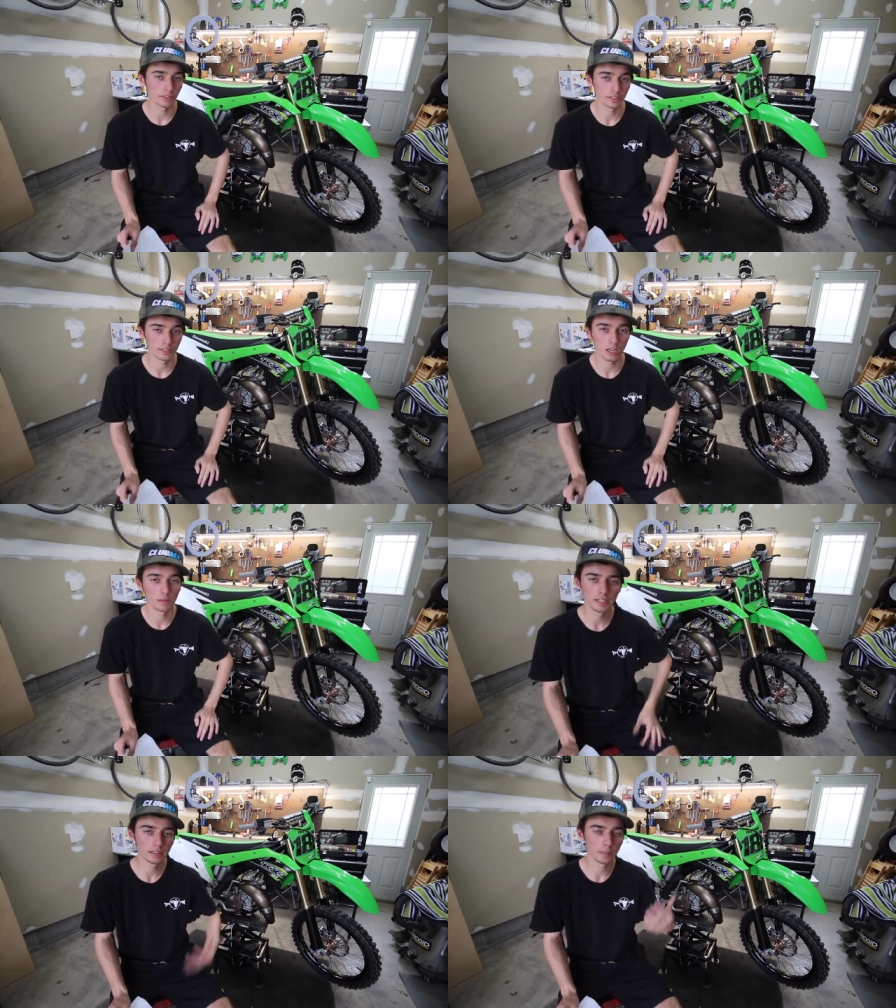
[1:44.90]
for
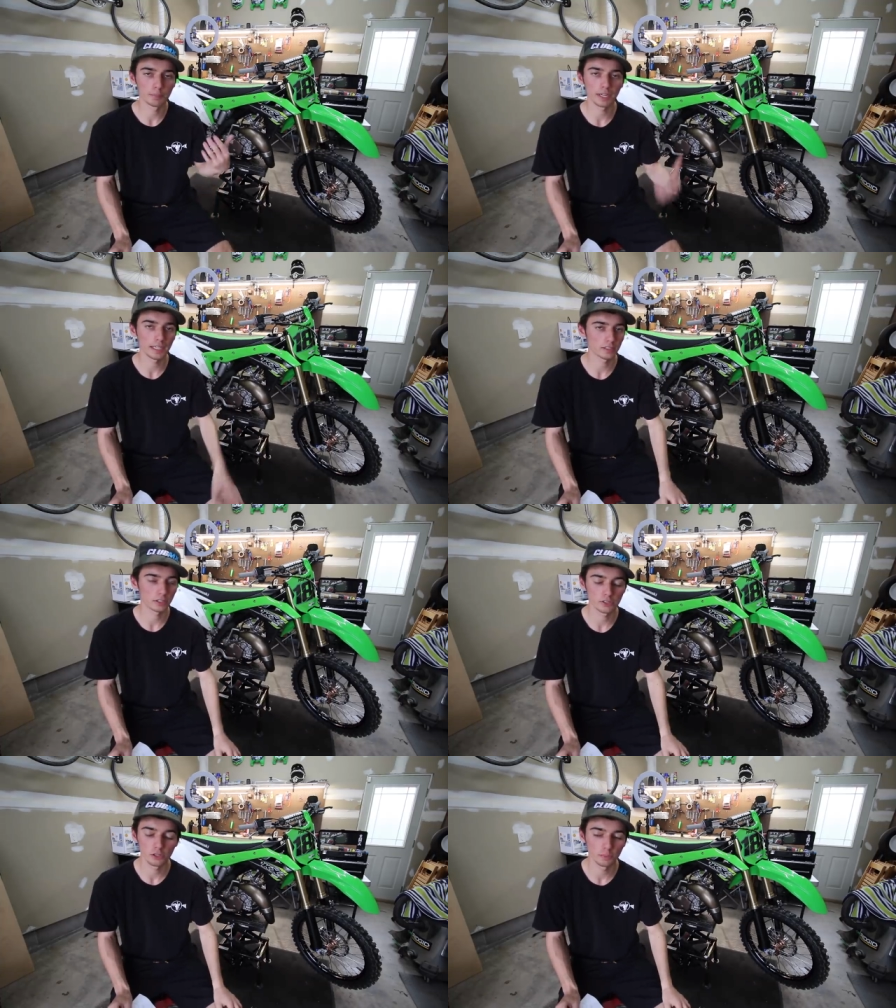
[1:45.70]
yourself. And then the brakes
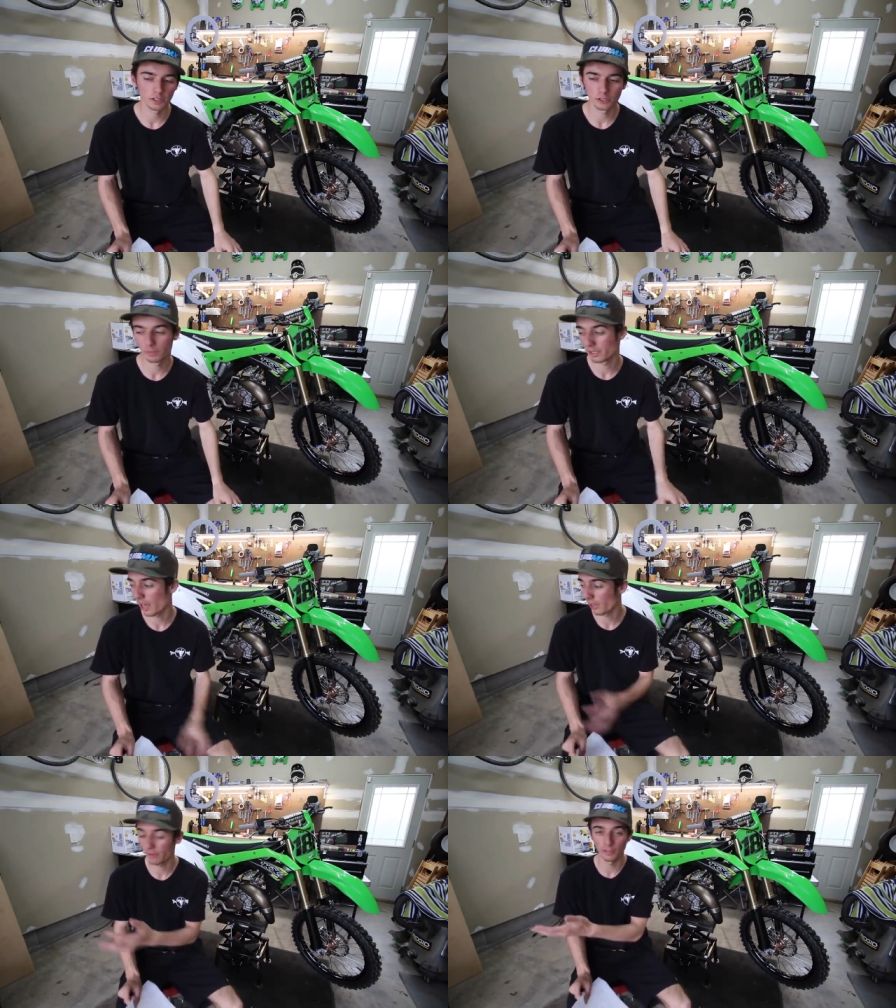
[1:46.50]
are super, super
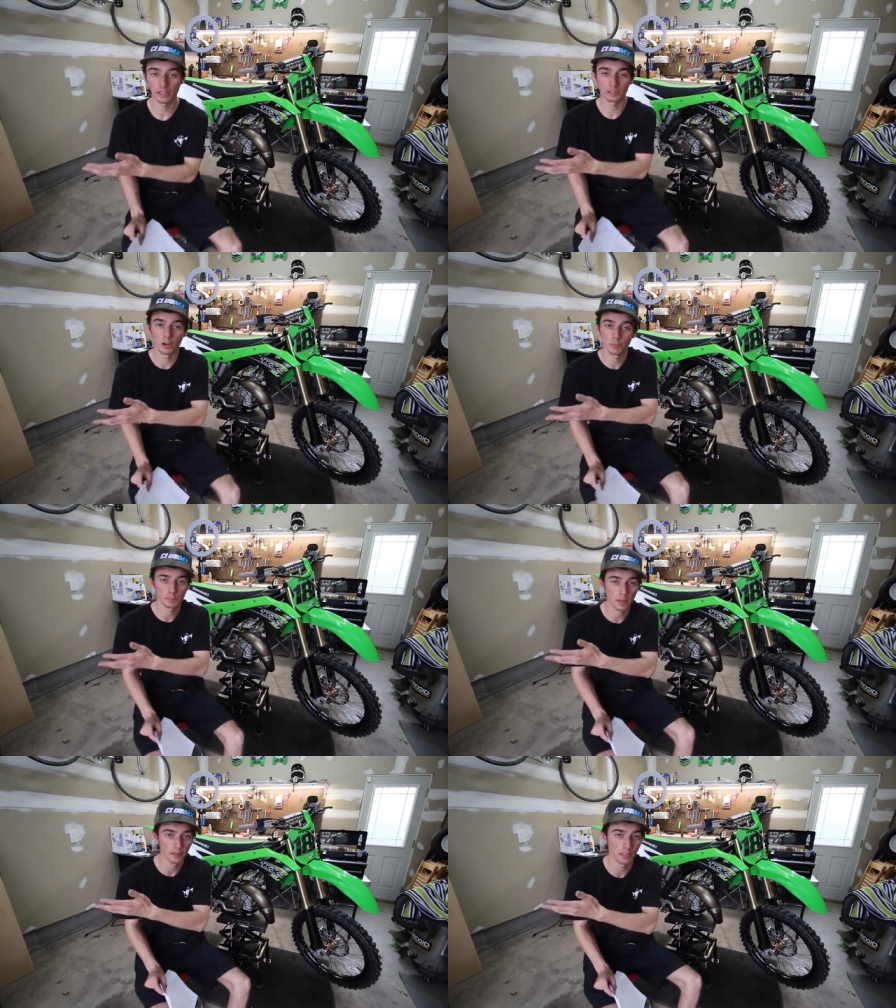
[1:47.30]
solid. I feel like they're
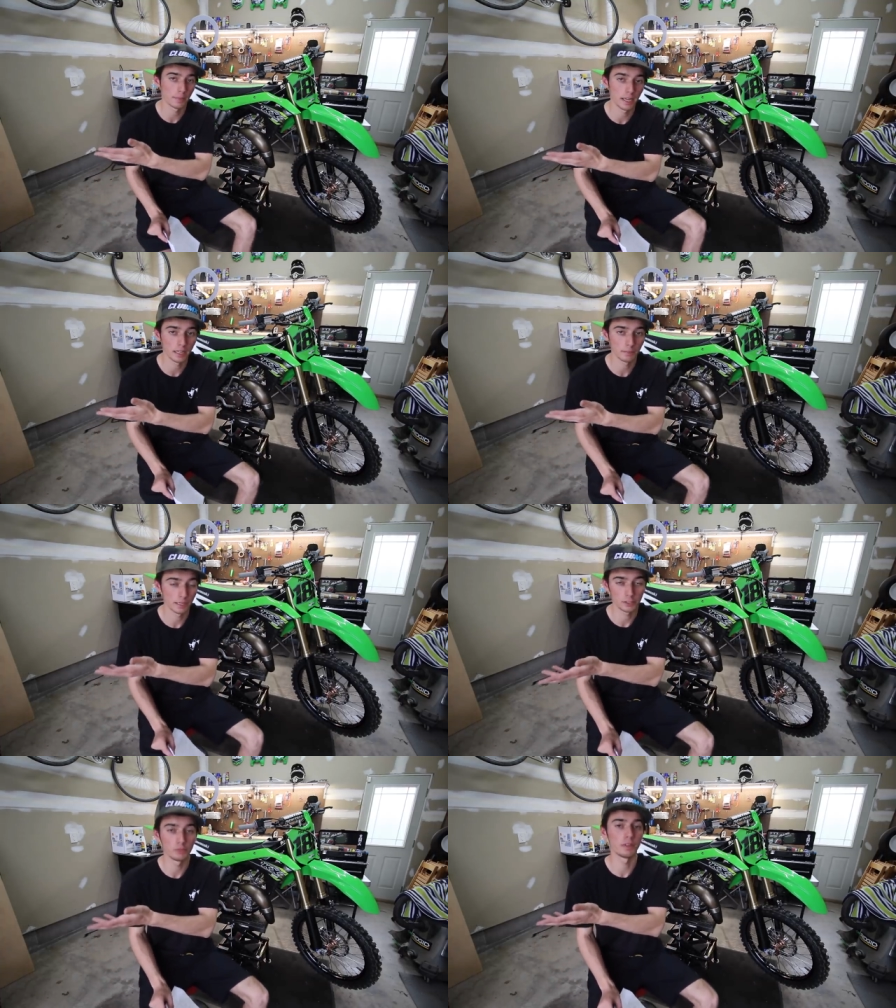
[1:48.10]
almost better than my
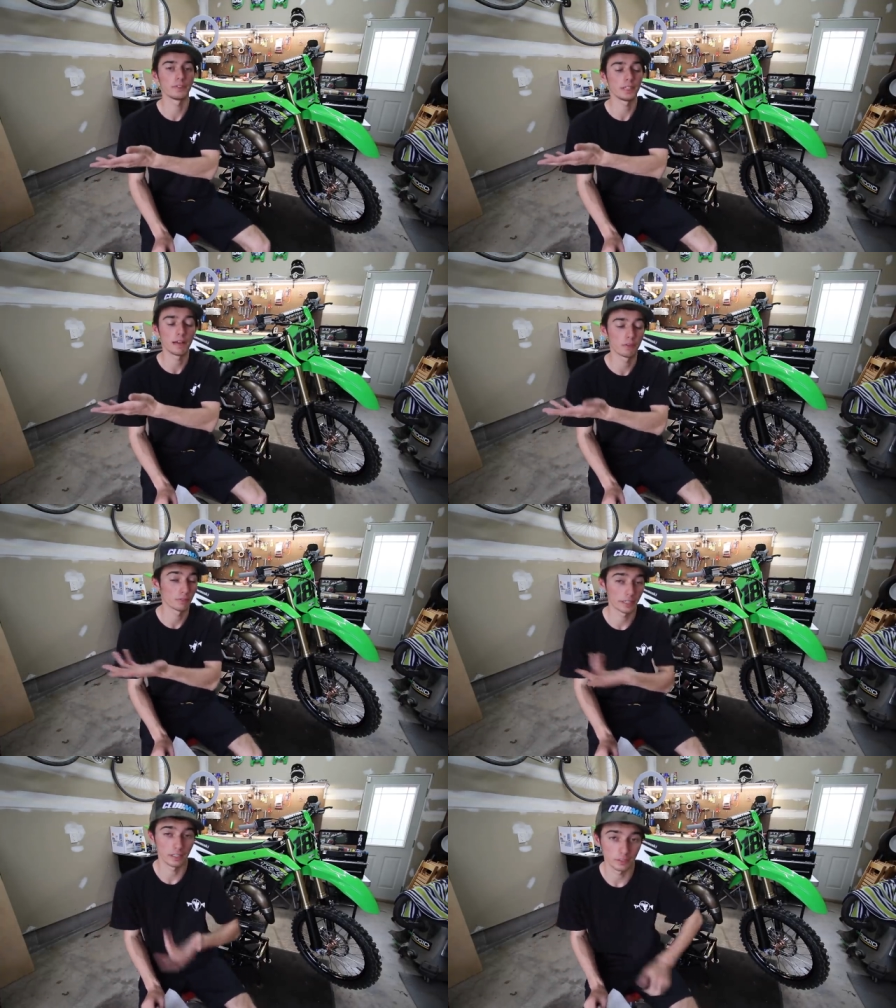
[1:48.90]
250F
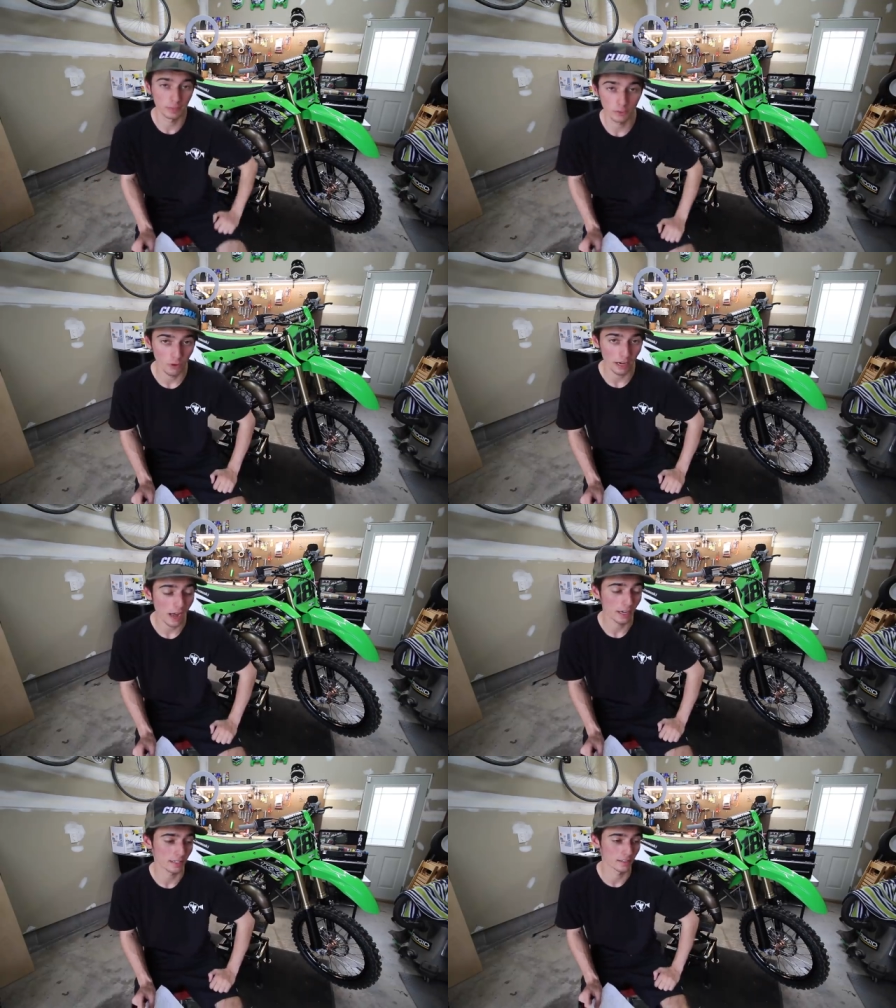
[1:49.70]
over here, to be quite
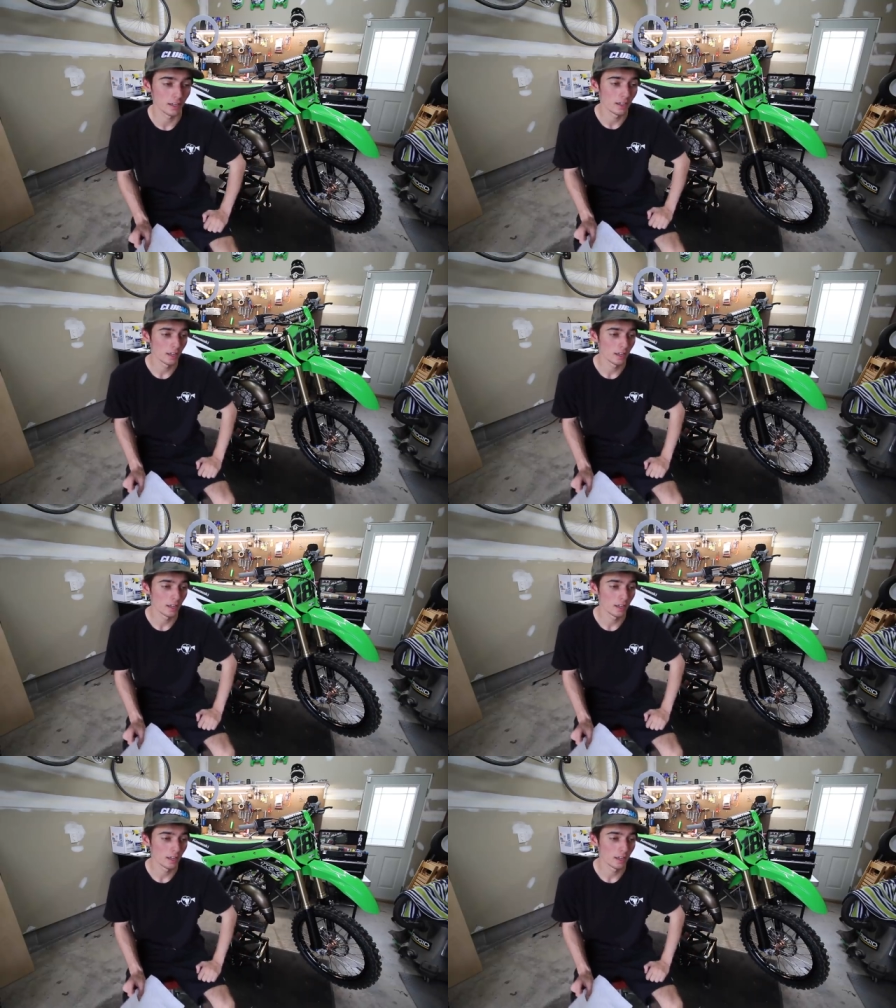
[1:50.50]
honest.